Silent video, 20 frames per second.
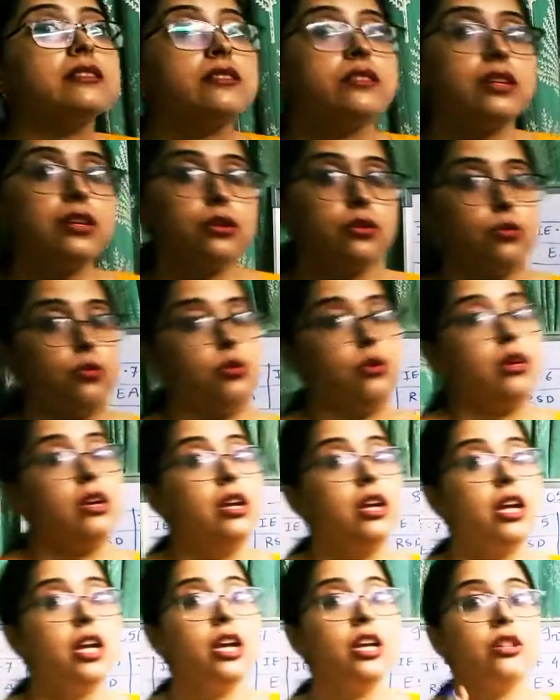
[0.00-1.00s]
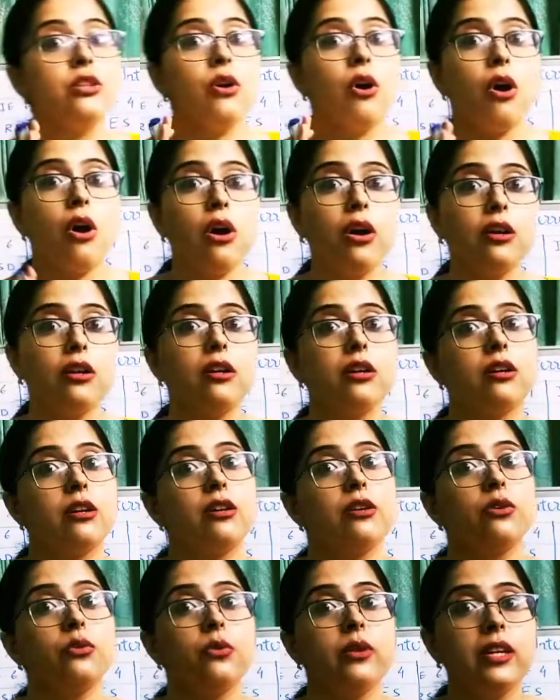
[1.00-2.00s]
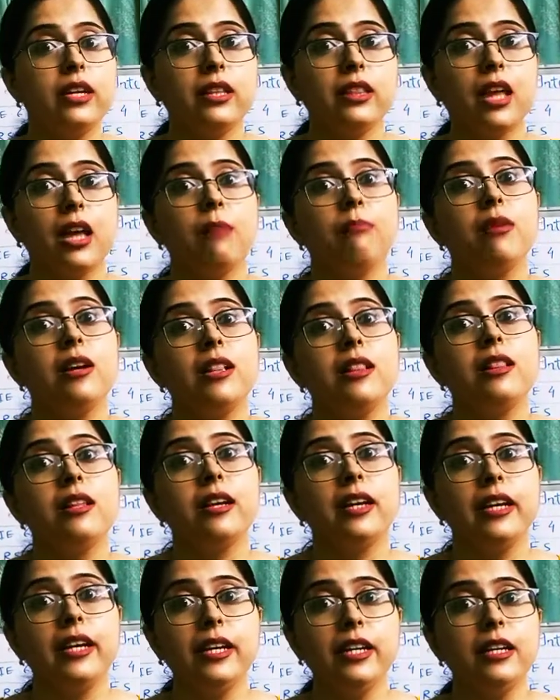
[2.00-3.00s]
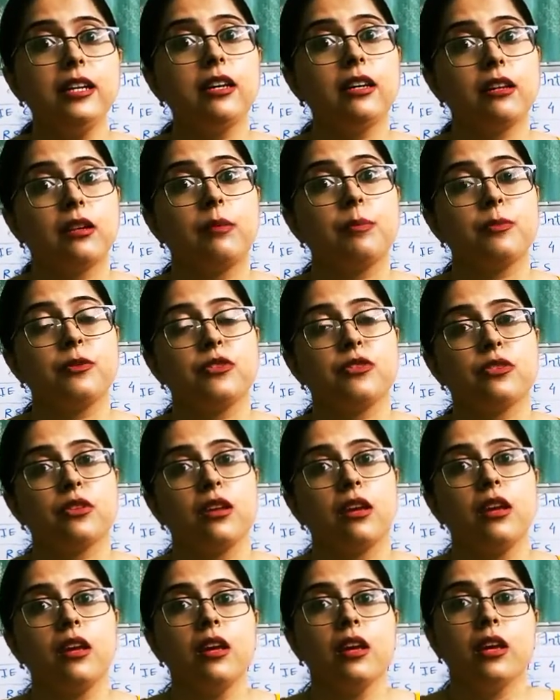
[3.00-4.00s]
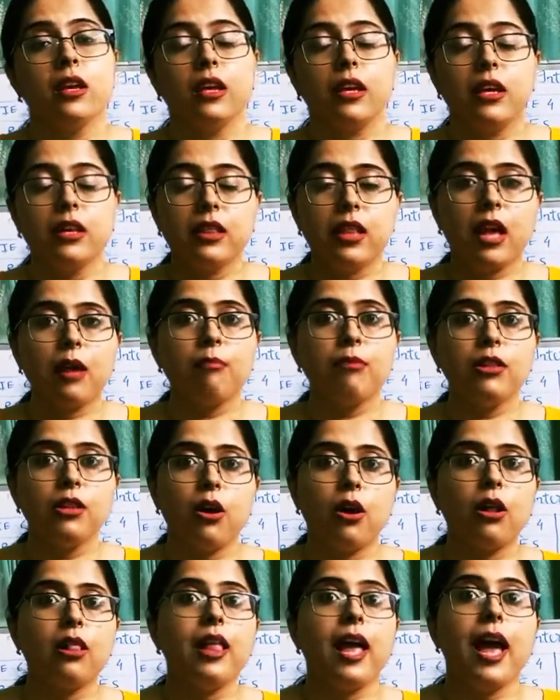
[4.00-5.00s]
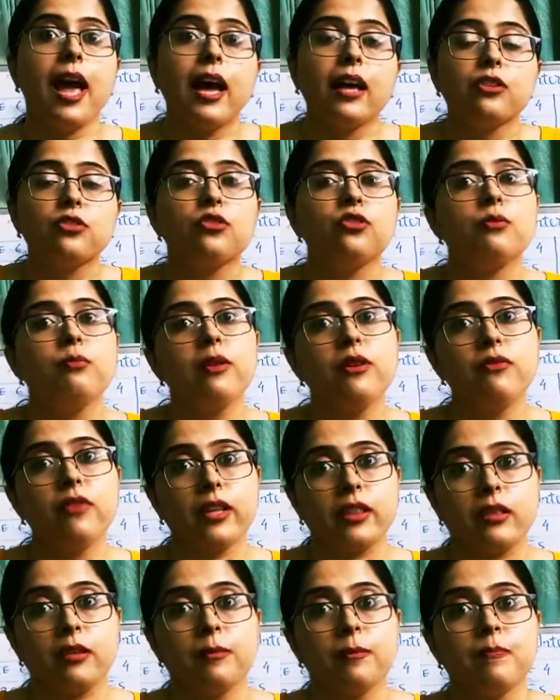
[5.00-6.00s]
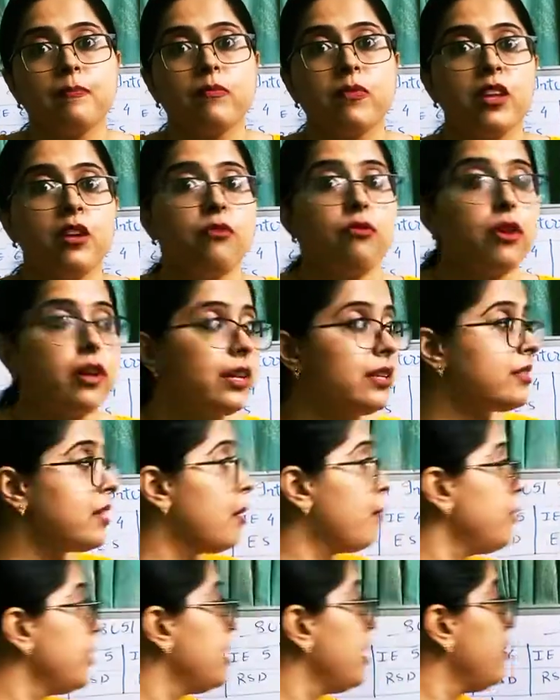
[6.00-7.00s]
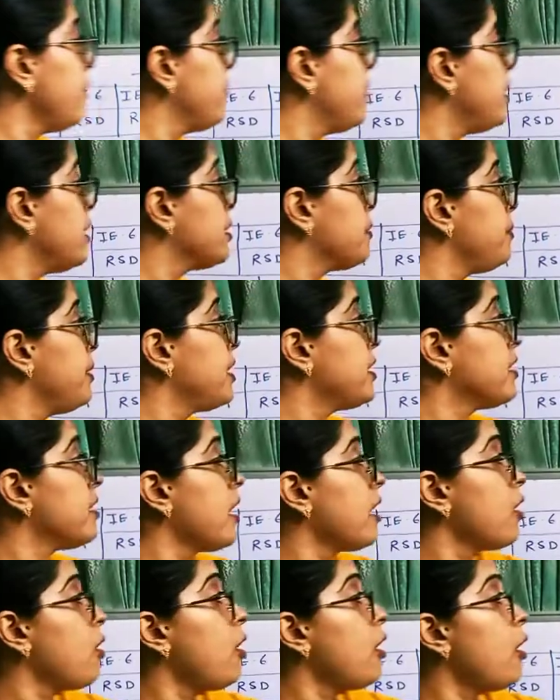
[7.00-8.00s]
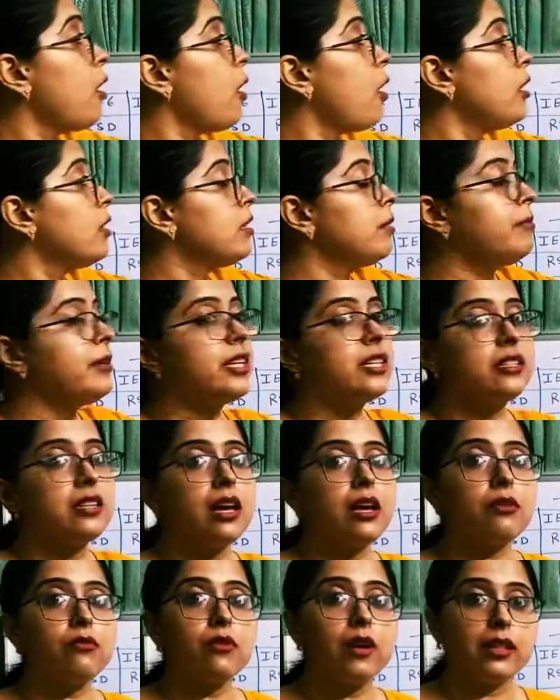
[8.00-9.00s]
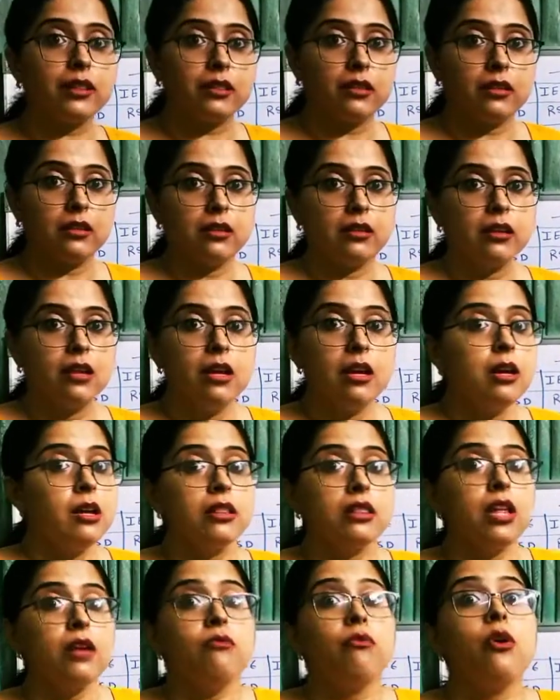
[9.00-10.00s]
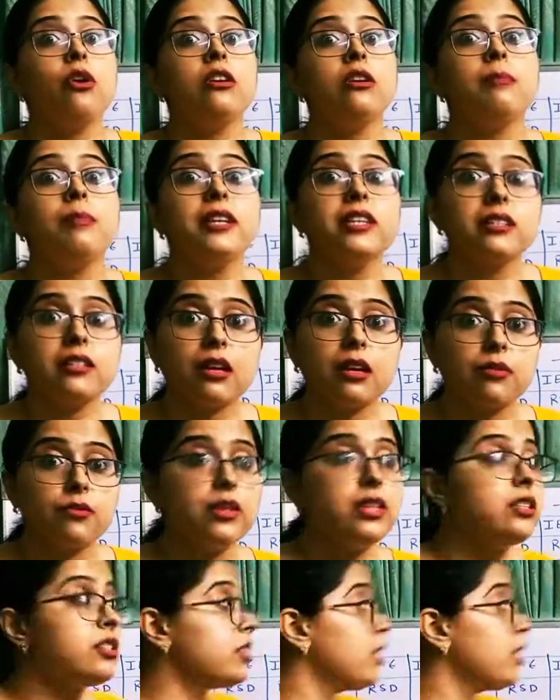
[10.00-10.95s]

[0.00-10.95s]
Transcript: 0. In order to enable the interrupts, enable all has to be 1. For example, if these bits are all the bits are 1, they won't be serviced